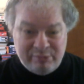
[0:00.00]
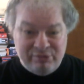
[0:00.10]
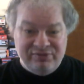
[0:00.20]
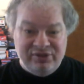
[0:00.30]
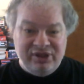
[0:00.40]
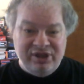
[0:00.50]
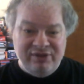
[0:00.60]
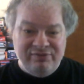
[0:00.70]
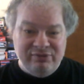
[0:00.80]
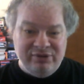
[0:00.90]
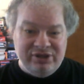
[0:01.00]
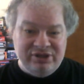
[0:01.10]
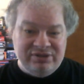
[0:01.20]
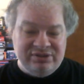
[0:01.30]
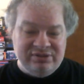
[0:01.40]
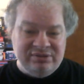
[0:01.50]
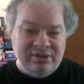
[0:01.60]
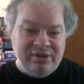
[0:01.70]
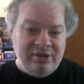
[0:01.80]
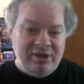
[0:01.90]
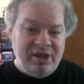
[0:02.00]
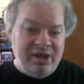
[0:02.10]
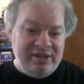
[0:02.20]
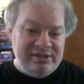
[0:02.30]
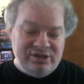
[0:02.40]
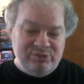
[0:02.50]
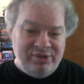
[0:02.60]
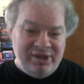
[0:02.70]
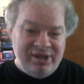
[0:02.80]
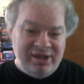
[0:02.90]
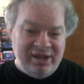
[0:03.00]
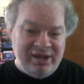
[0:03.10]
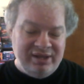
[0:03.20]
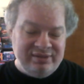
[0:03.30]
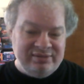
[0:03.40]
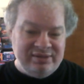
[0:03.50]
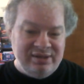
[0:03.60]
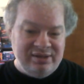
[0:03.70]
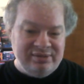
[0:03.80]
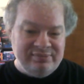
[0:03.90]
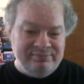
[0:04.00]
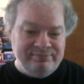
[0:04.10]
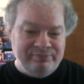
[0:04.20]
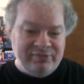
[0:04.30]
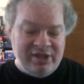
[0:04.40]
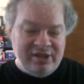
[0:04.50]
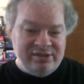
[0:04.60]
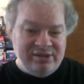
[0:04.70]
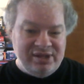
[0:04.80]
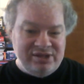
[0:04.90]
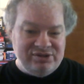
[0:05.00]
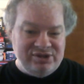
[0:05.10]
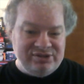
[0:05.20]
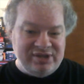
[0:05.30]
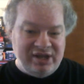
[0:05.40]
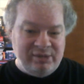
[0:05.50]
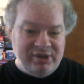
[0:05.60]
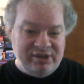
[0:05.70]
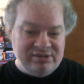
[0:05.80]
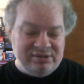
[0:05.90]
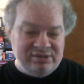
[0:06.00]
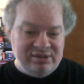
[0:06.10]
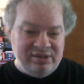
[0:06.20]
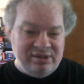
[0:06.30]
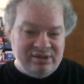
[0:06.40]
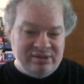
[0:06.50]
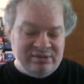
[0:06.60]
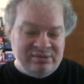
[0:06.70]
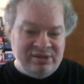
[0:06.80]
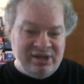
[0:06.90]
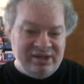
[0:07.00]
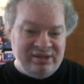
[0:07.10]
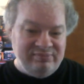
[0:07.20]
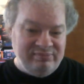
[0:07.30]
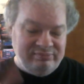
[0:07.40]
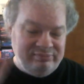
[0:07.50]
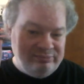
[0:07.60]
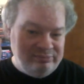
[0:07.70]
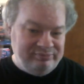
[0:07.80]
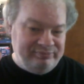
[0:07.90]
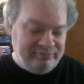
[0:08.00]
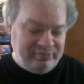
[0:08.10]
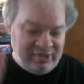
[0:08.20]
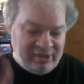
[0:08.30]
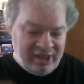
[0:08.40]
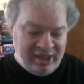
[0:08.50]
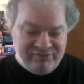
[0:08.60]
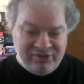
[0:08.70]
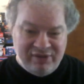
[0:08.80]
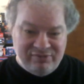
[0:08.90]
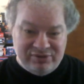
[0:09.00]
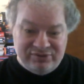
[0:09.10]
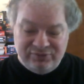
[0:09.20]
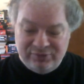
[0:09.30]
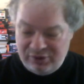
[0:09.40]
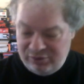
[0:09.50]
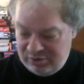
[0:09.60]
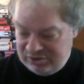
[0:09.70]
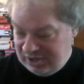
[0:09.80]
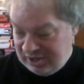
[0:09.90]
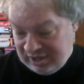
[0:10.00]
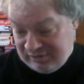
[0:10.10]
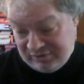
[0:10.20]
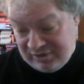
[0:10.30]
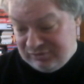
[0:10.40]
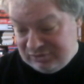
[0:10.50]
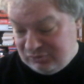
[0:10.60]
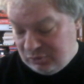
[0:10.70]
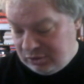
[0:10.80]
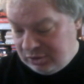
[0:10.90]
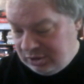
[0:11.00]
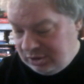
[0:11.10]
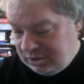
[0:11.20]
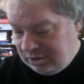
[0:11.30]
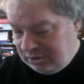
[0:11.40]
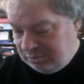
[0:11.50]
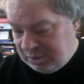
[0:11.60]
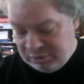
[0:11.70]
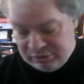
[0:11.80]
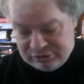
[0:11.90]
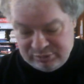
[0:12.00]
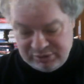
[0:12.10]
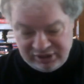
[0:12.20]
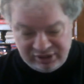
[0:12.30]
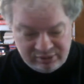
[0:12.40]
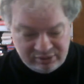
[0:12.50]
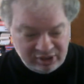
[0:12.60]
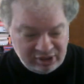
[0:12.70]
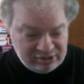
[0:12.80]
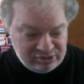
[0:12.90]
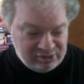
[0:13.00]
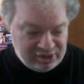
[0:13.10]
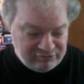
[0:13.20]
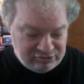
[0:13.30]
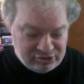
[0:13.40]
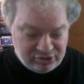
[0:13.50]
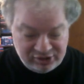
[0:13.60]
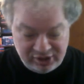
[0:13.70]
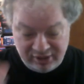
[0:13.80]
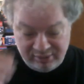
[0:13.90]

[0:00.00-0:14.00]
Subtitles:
the cover is on display at the LaserDisc database. They have covers for all the ones they have covers for. People are submitting new covers all the time.